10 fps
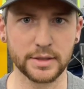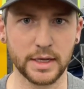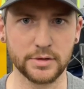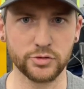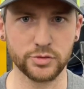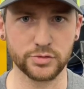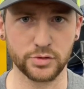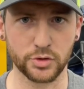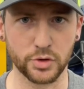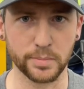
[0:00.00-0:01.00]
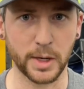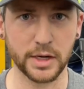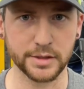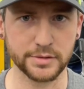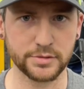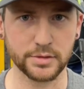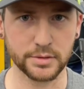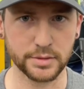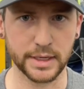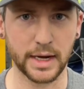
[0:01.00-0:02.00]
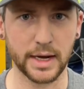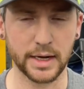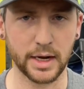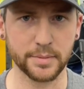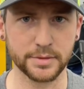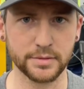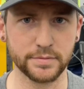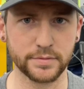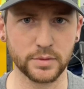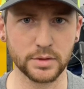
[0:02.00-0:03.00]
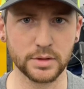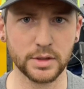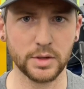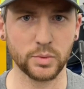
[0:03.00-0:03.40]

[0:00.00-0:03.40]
as using the chromoly steel that I opted for